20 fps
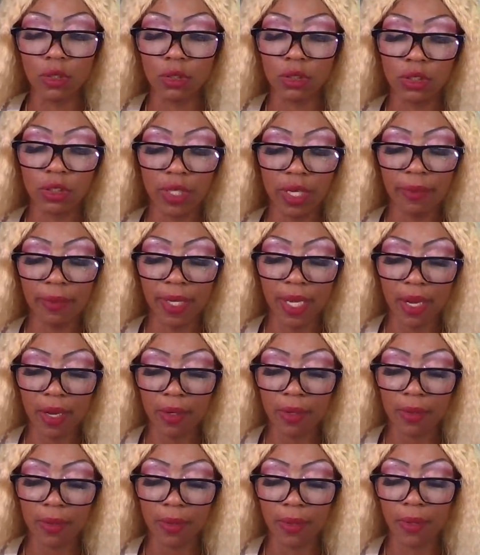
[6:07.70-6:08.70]
So here we
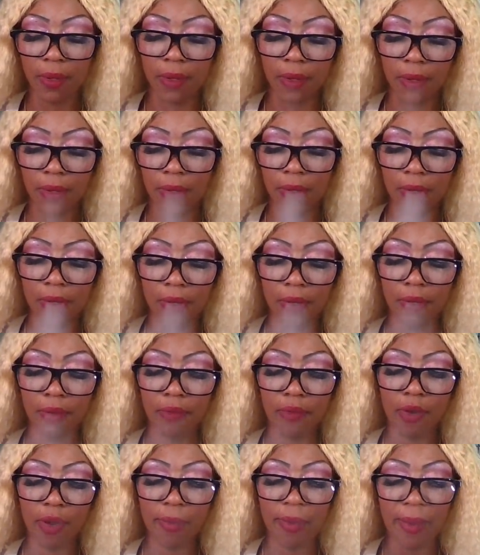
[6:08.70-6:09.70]
go.
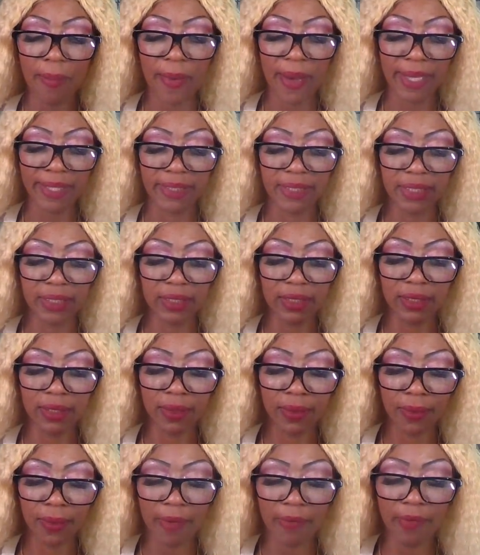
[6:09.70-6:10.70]
For my Pisces.
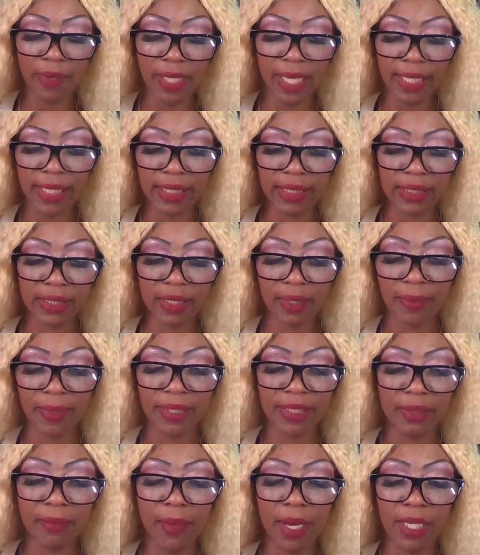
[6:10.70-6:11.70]
I feel like this could be
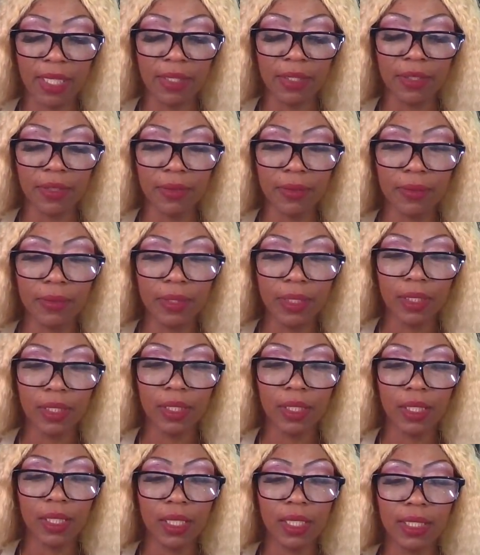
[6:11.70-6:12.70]
somebody new
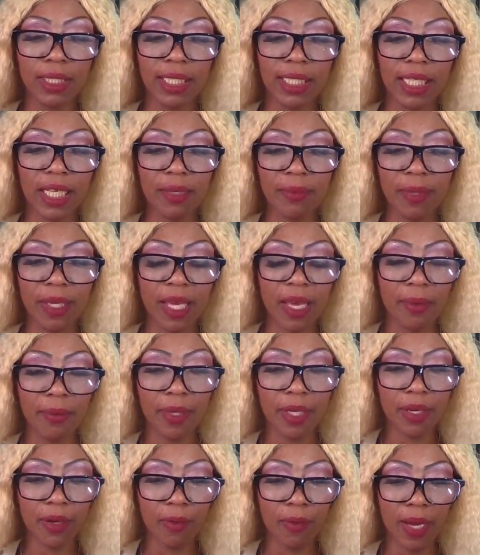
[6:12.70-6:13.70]
that could be
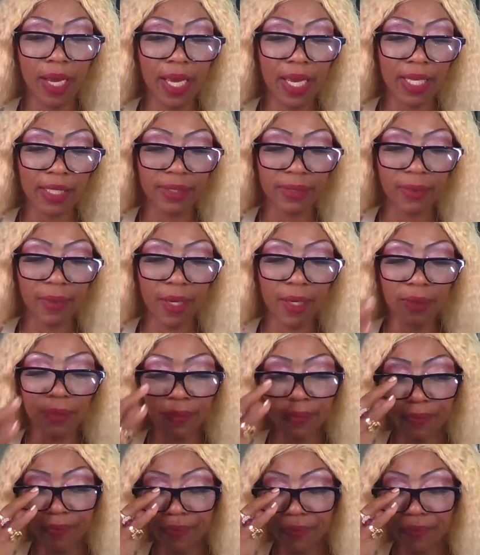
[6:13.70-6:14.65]
coming your way as well.